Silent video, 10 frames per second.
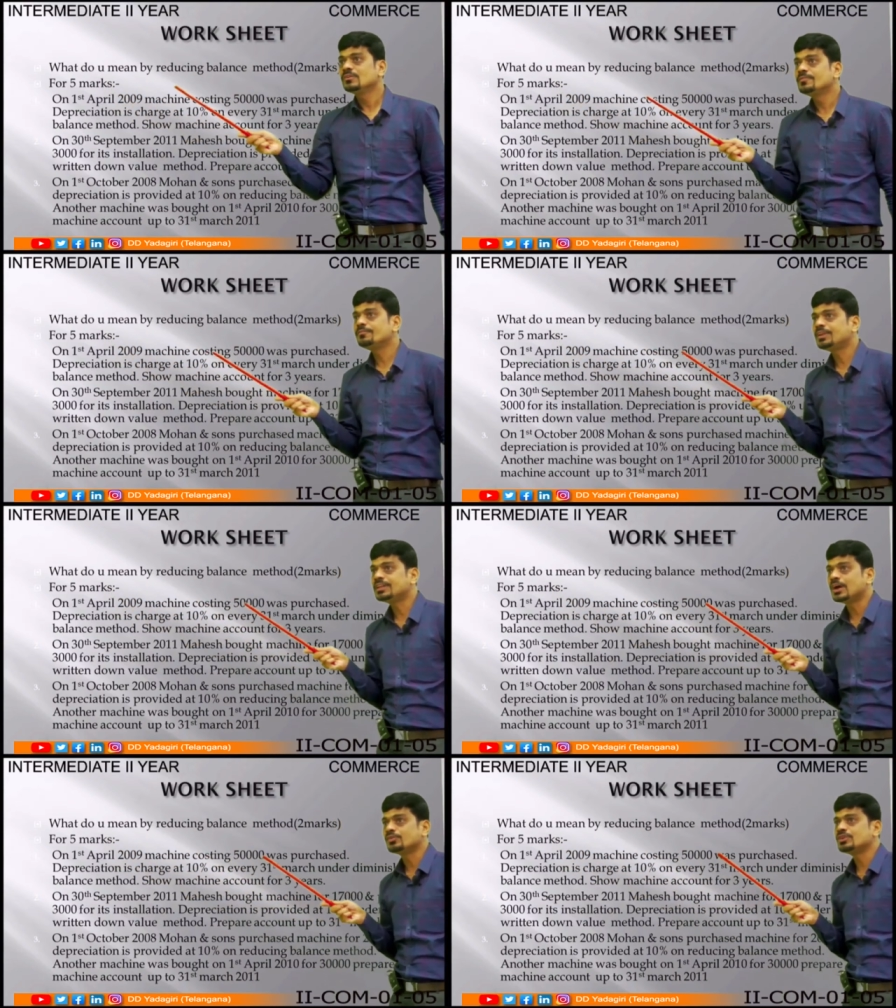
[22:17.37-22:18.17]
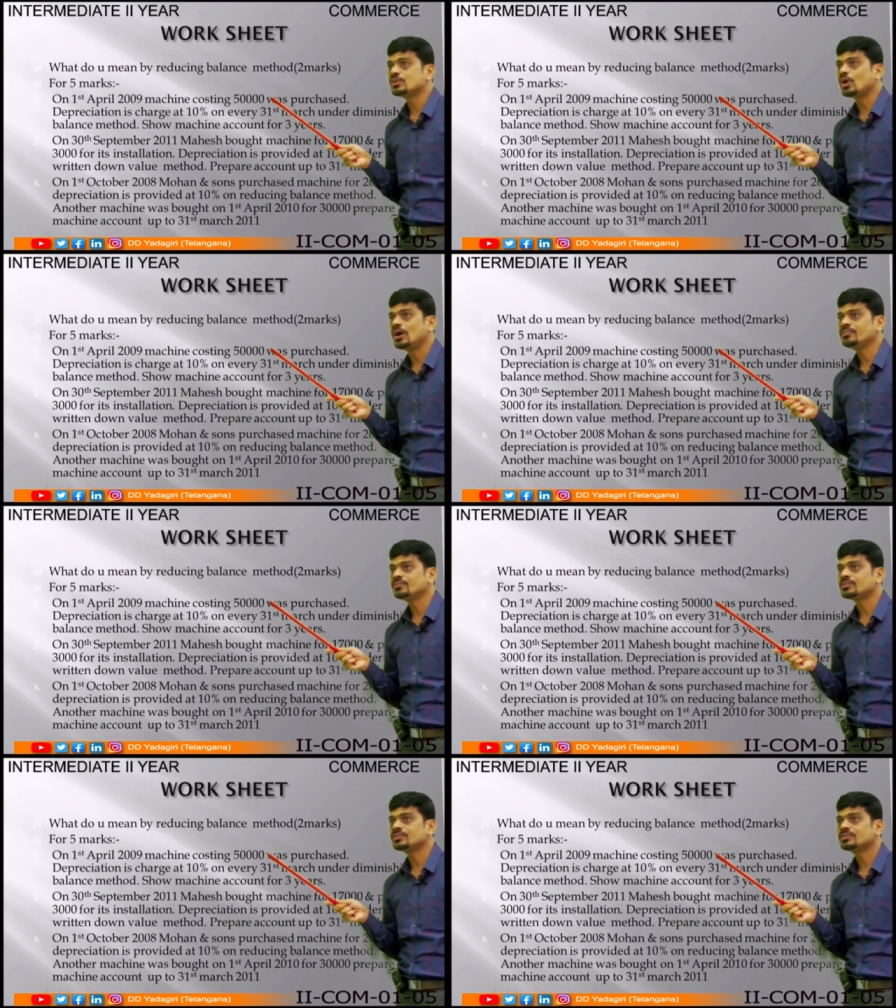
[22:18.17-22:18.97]
fifty thousand cost,
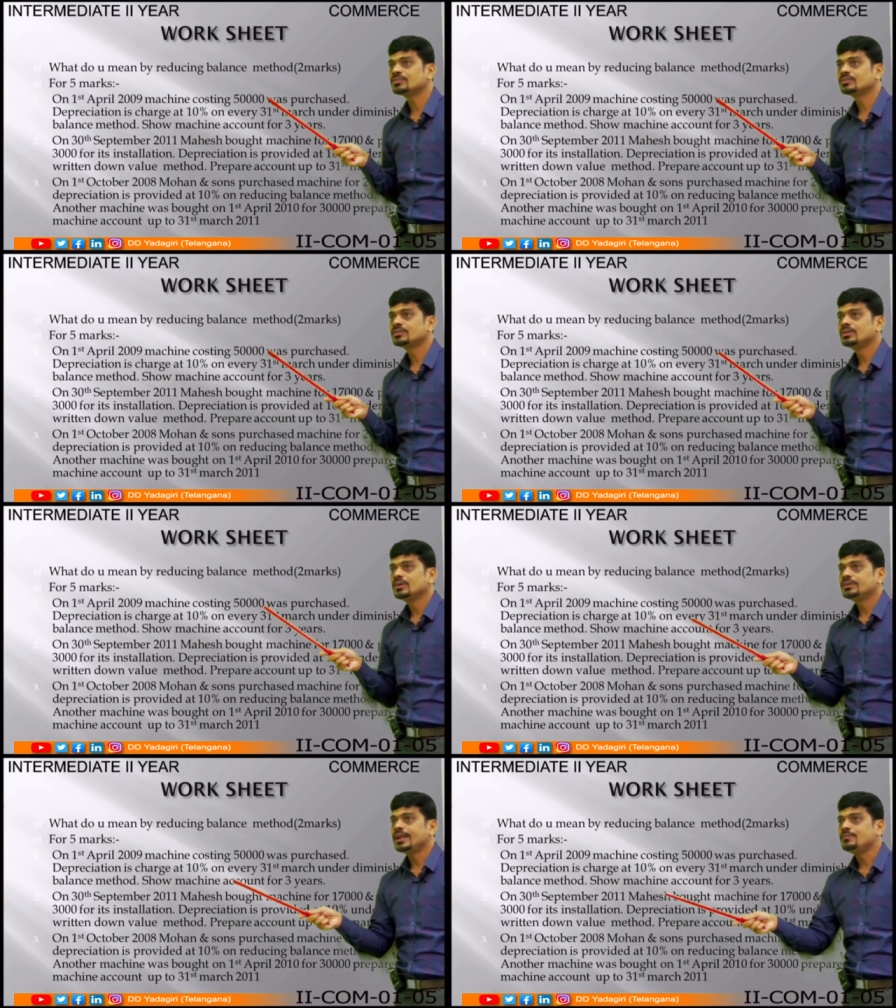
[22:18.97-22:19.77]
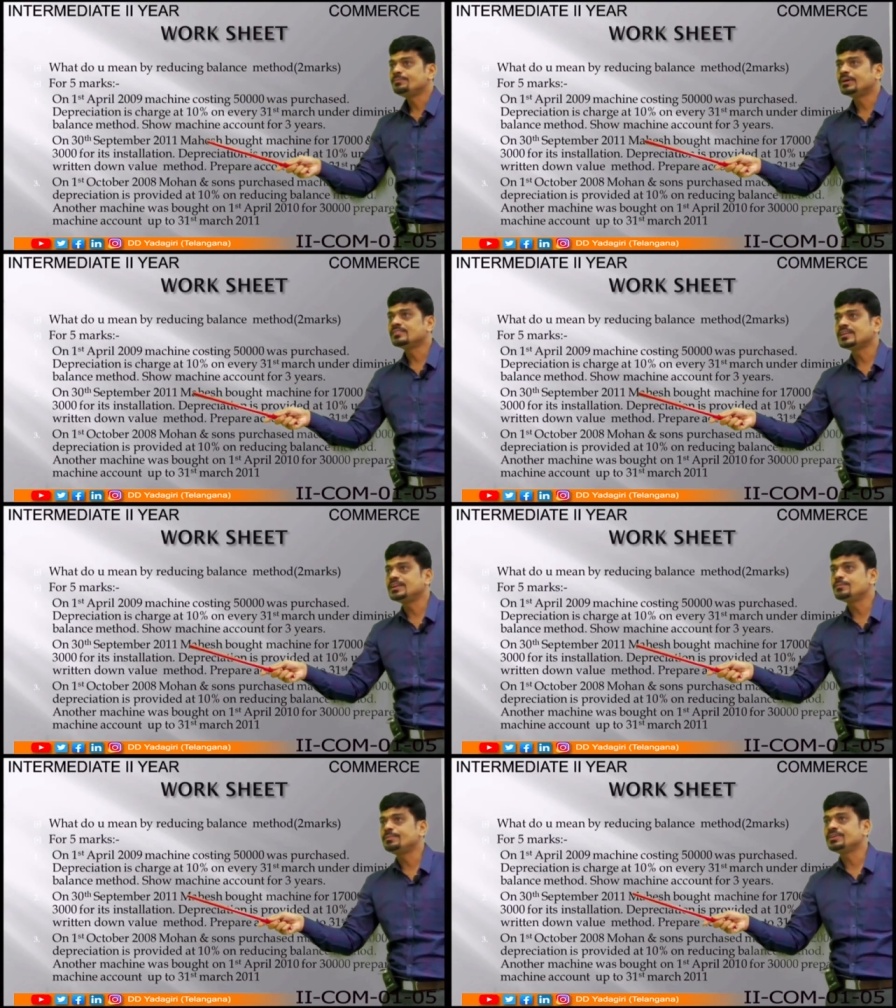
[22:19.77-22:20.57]
ten percent
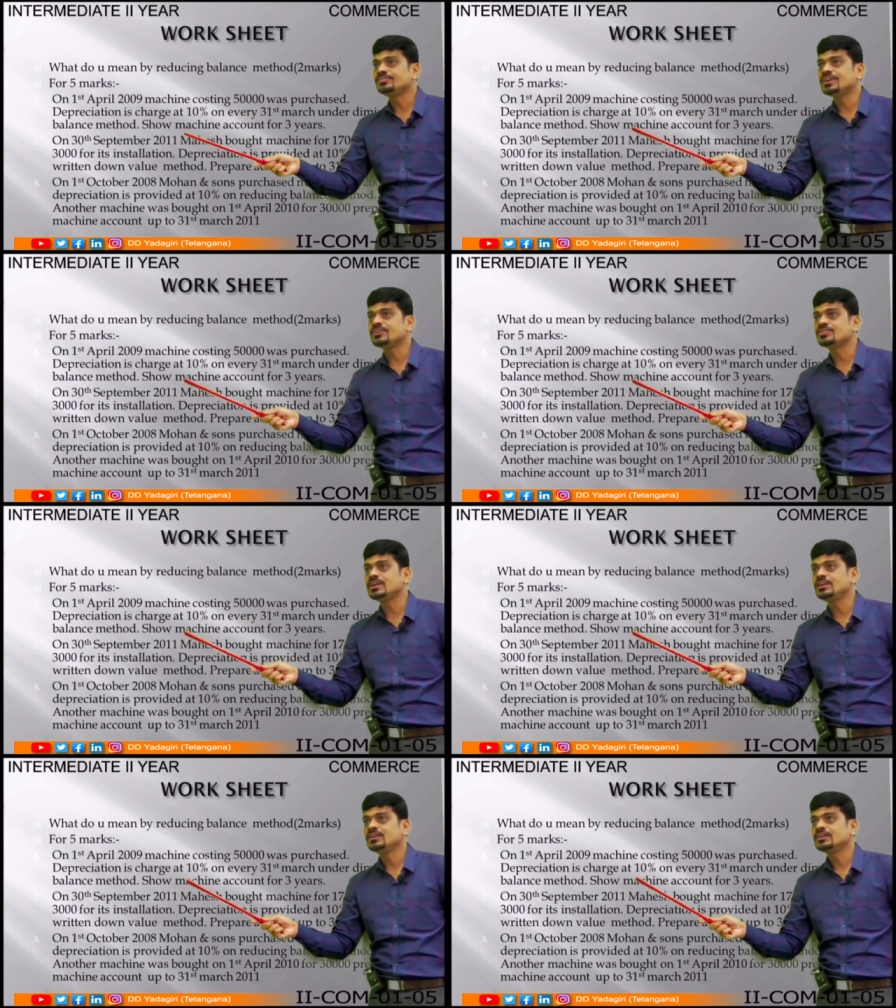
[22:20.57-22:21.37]
depreciation.